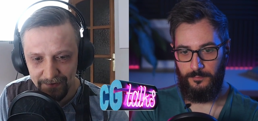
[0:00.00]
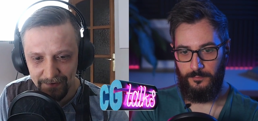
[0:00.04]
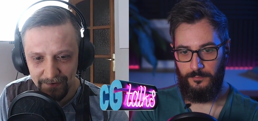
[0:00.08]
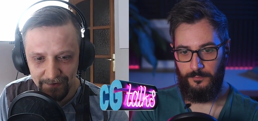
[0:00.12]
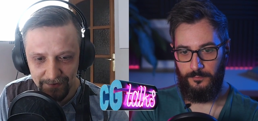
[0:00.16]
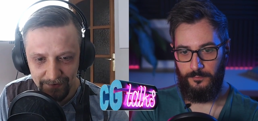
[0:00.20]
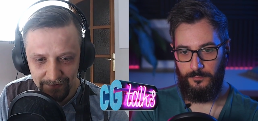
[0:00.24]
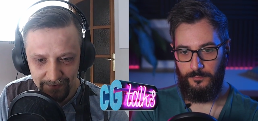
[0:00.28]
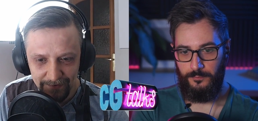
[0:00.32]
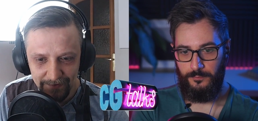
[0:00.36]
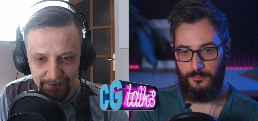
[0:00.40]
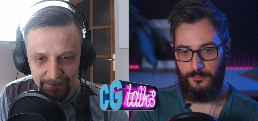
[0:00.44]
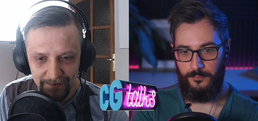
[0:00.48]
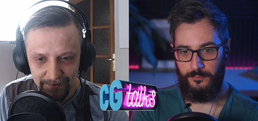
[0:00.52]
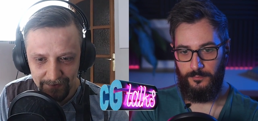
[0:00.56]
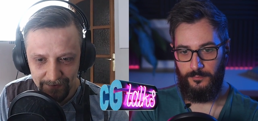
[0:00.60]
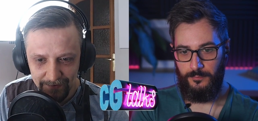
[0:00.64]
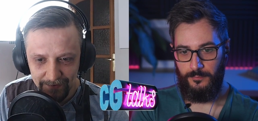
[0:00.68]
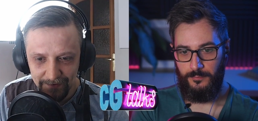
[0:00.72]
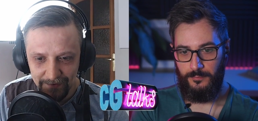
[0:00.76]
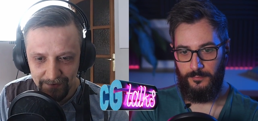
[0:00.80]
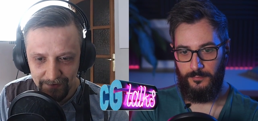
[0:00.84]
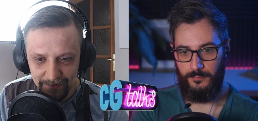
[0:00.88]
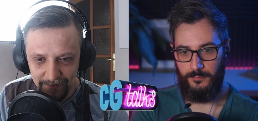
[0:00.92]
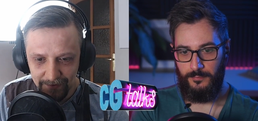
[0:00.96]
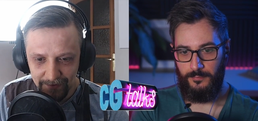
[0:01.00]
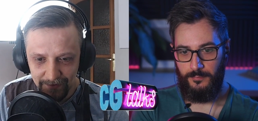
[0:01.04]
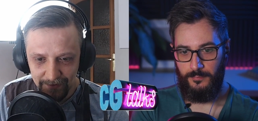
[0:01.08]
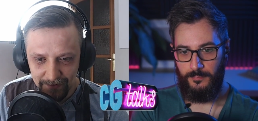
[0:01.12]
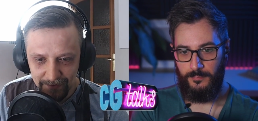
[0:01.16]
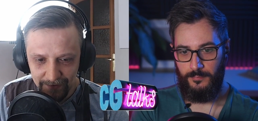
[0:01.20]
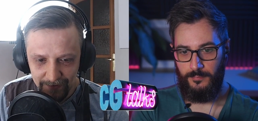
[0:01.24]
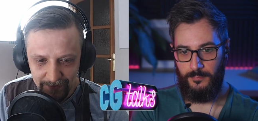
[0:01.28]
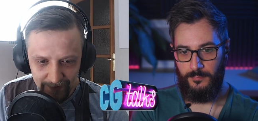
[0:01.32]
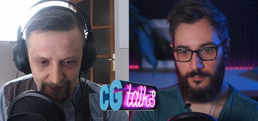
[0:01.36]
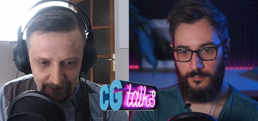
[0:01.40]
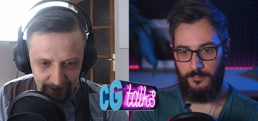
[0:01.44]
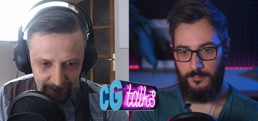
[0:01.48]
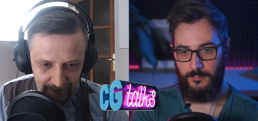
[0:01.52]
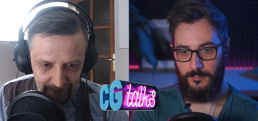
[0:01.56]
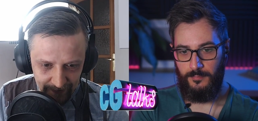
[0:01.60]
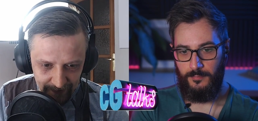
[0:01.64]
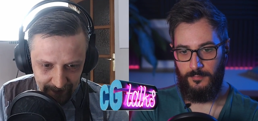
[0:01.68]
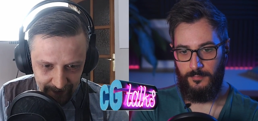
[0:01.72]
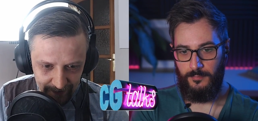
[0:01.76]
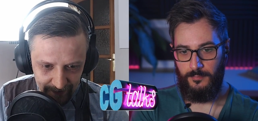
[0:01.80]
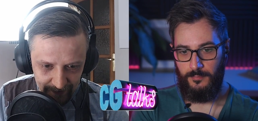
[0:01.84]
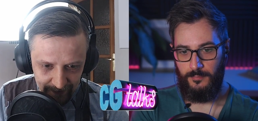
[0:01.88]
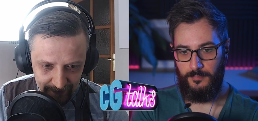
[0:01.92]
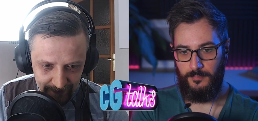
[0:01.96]

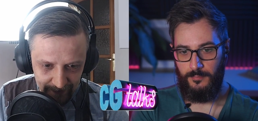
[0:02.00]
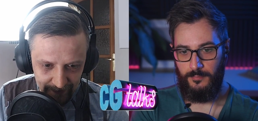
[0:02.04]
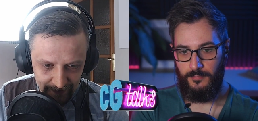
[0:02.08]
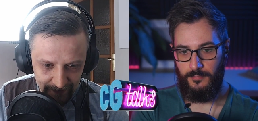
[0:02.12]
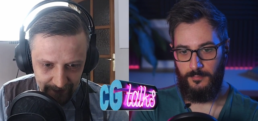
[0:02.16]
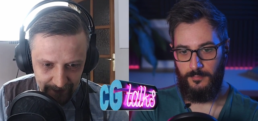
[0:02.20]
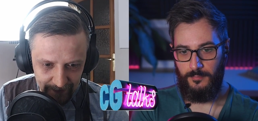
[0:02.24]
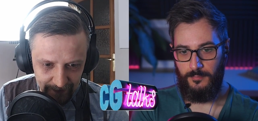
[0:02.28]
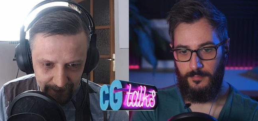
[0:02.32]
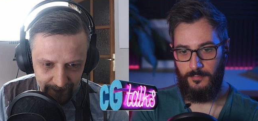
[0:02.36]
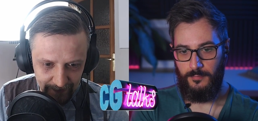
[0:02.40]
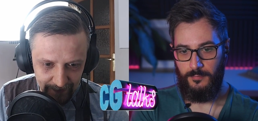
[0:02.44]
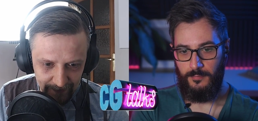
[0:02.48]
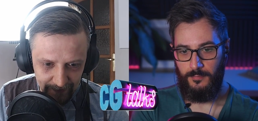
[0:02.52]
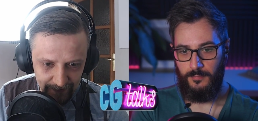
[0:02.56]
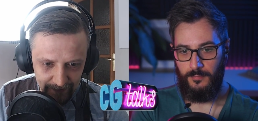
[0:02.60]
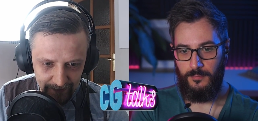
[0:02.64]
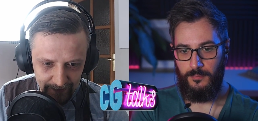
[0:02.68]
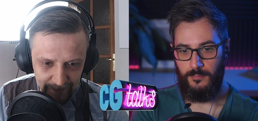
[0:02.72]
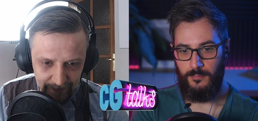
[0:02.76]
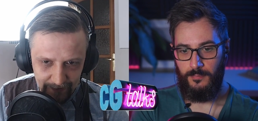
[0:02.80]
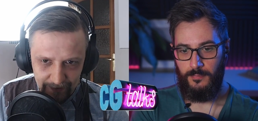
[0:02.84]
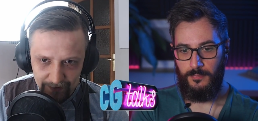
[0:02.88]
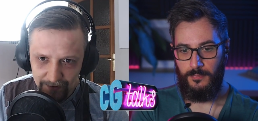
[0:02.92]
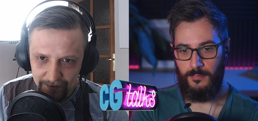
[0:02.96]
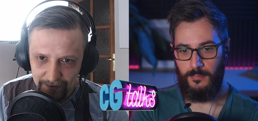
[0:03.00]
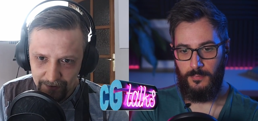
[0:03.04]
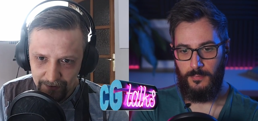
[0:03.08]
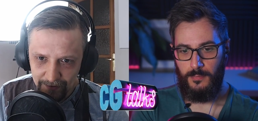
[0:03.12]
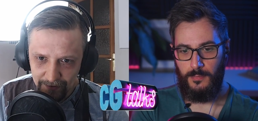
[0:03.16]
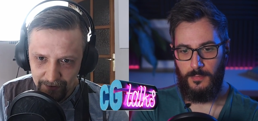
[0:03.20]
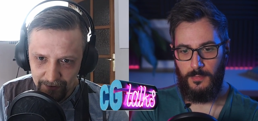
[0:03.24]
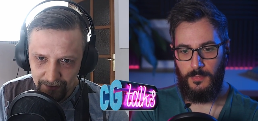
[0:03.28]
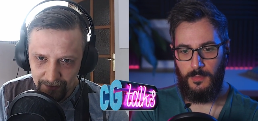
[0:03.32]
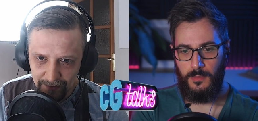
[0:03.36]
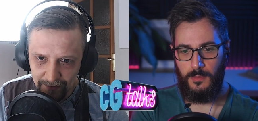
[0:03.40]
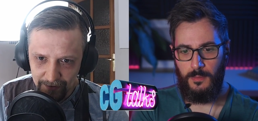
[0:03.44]
Nothing is said.